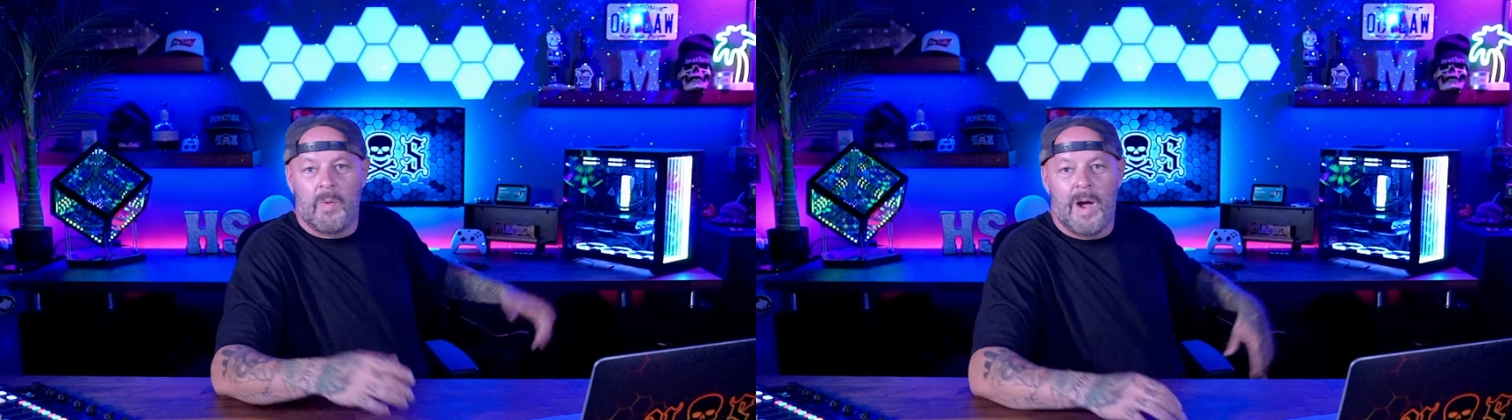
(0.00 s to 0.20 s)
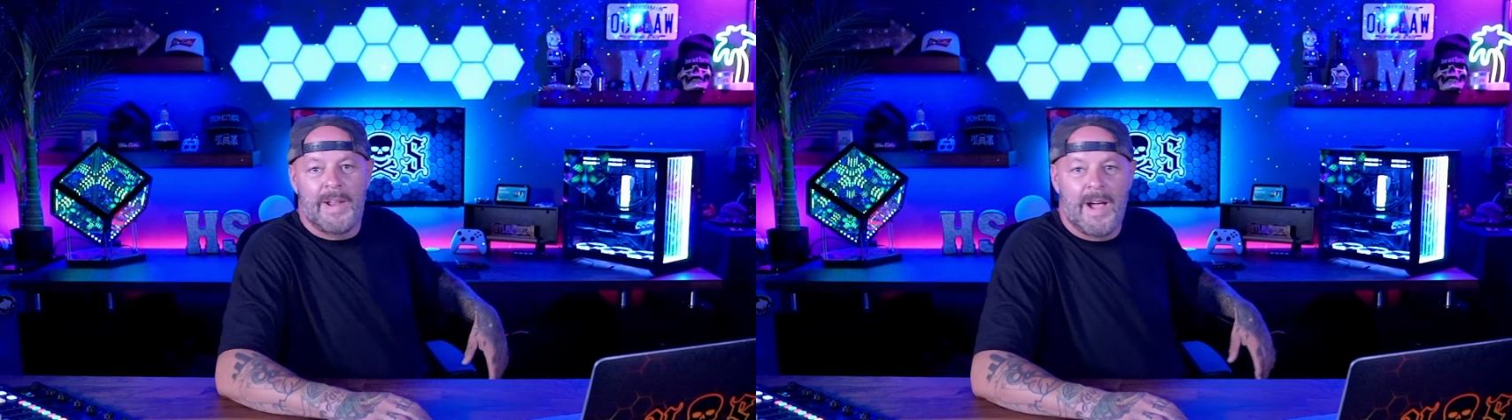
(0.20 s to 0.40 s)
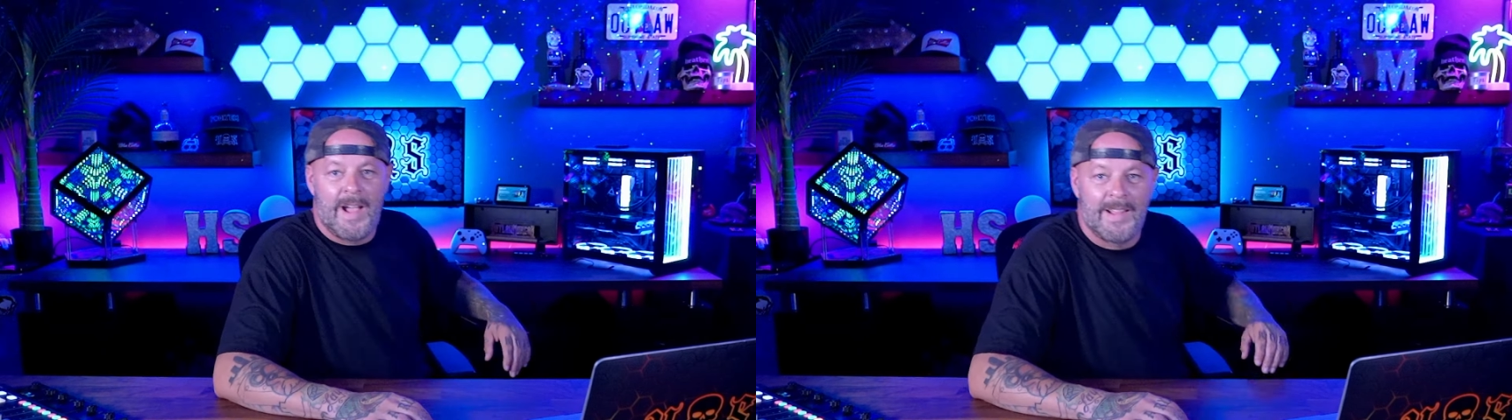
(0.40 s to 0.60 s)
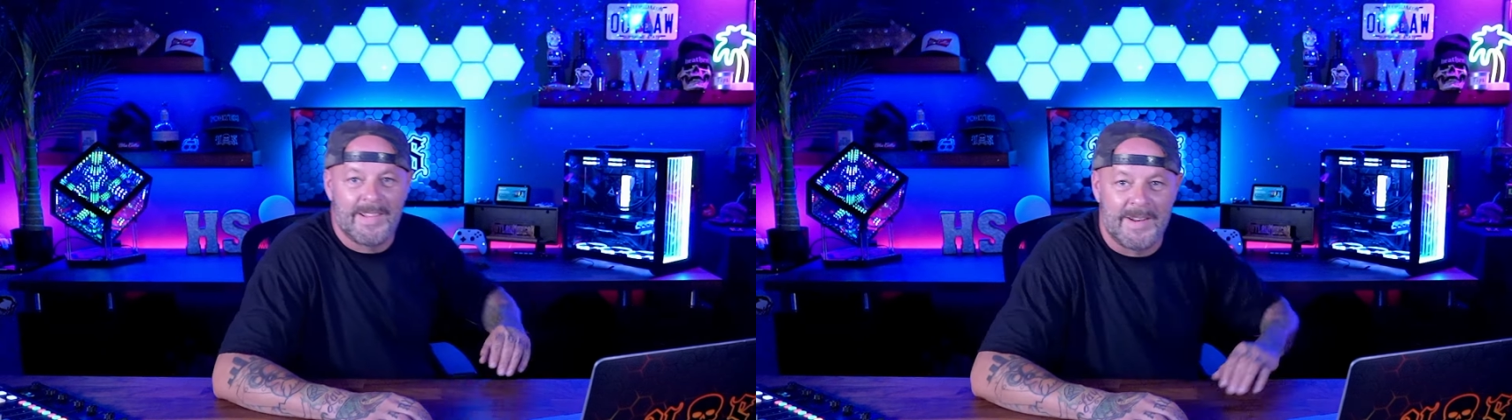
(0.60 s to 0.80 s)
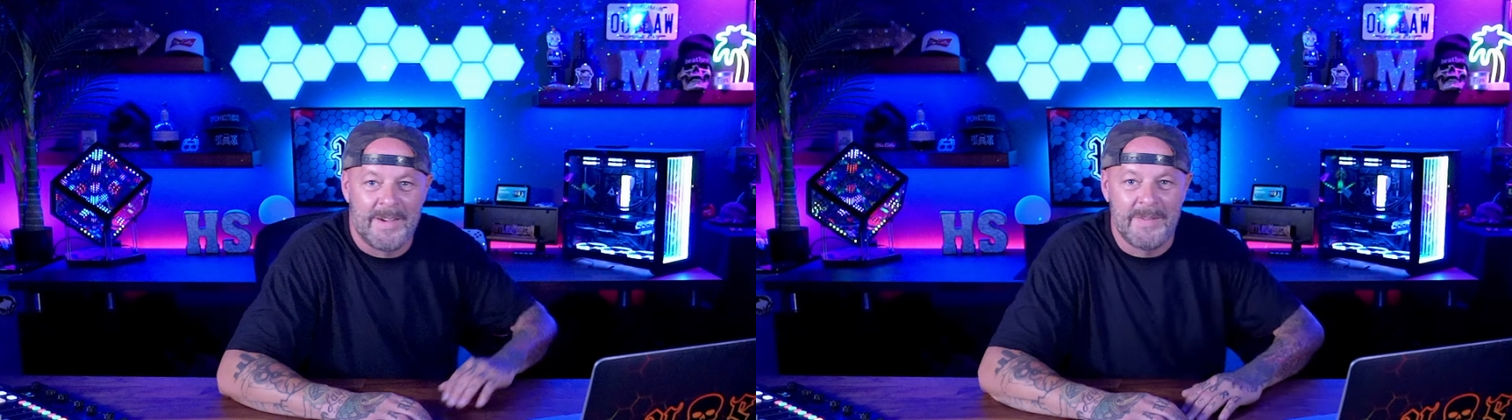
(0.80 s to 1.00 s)
why not,
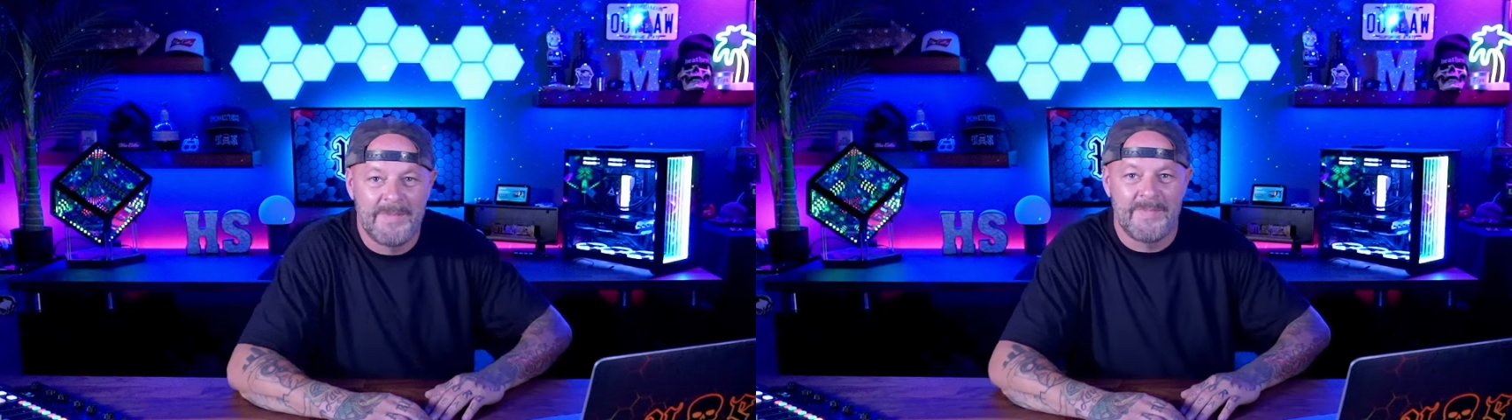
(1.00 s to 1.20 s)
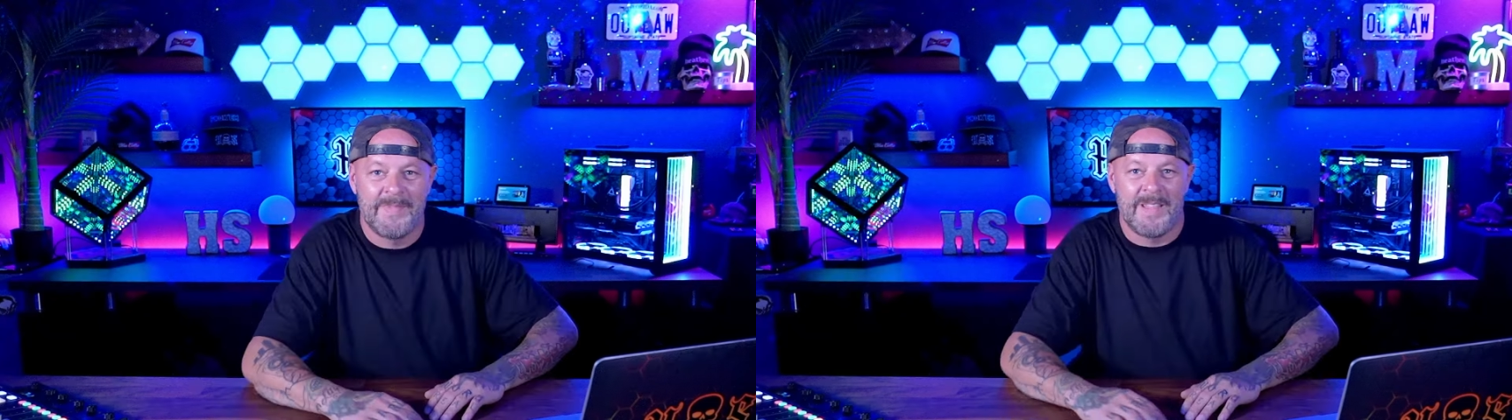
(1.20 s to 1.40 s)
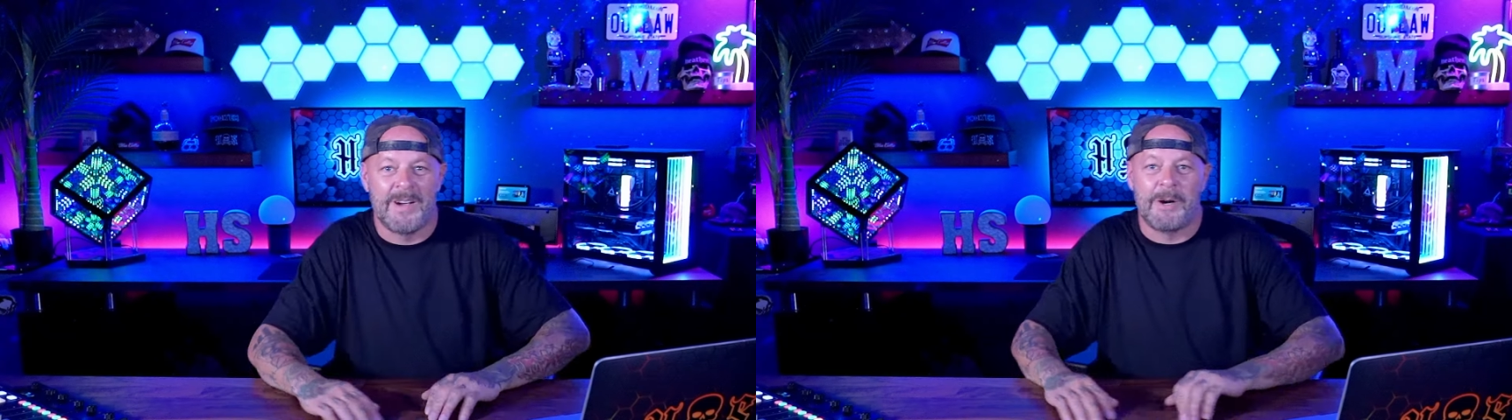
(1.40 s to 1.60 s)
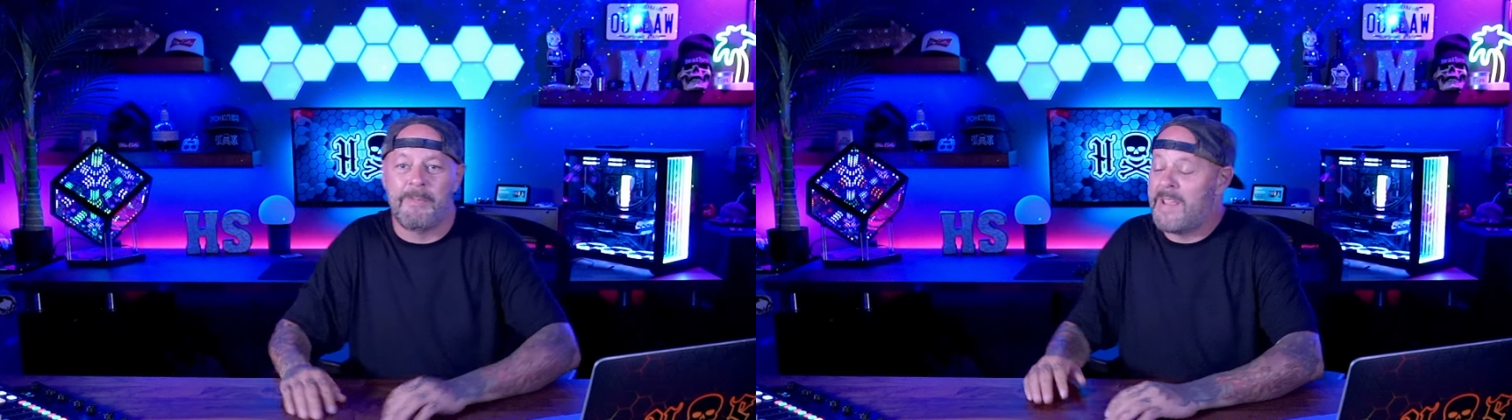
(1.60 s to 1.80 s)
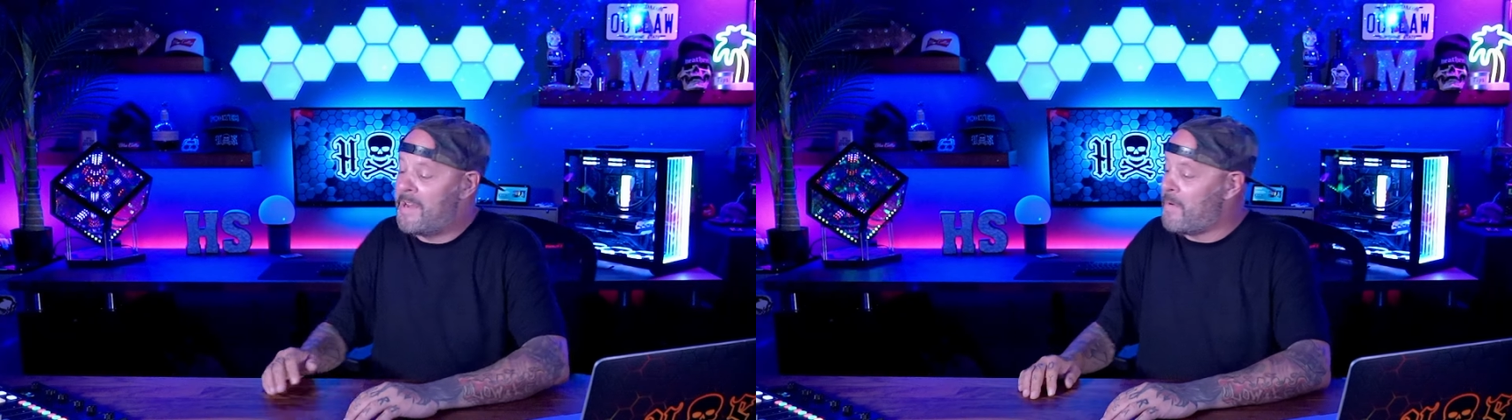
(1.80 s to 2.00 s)
you know?
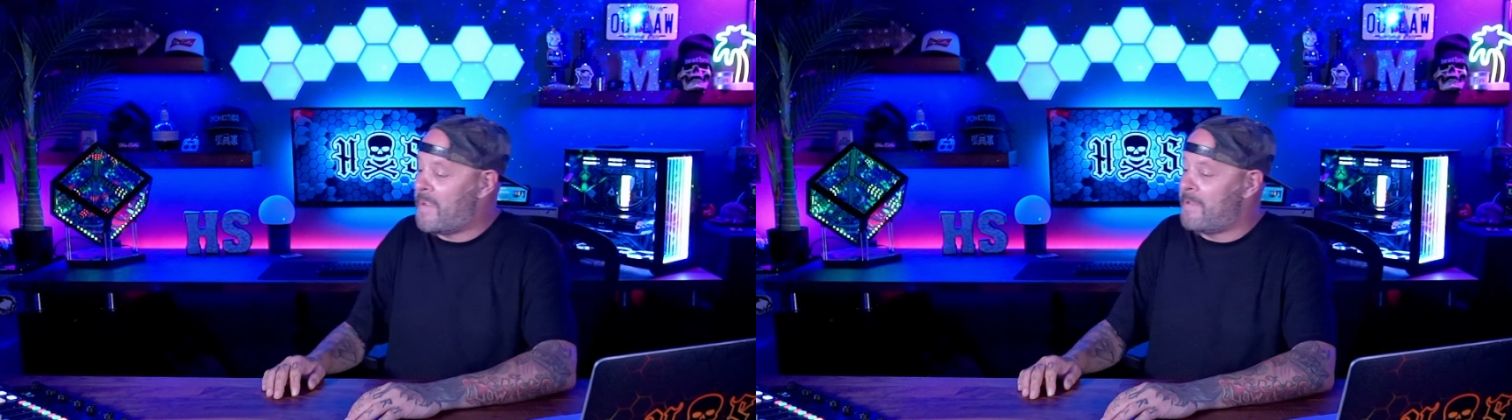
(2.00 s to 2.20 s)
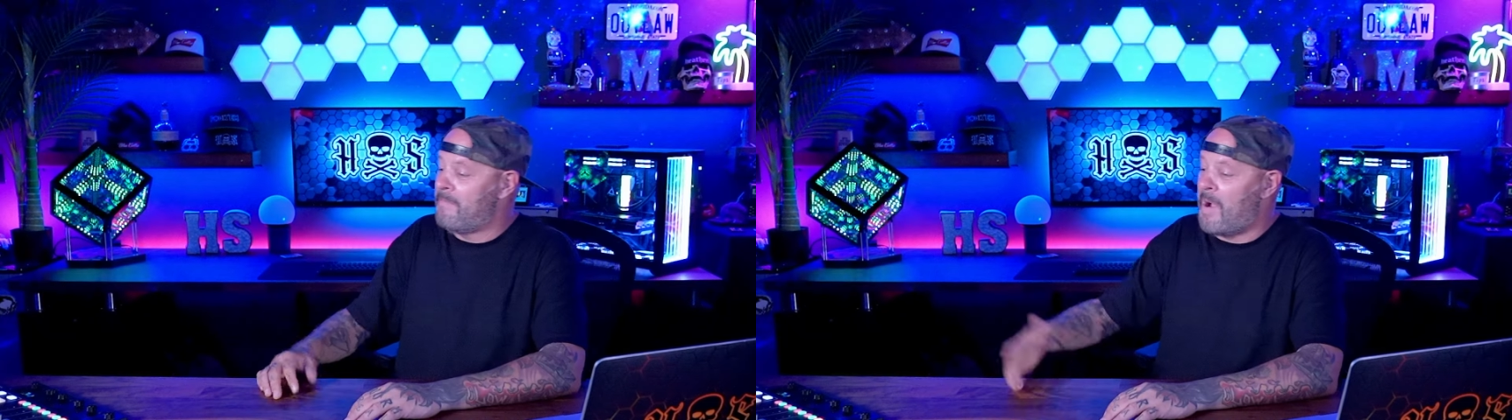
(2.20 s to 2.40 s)
Anyway,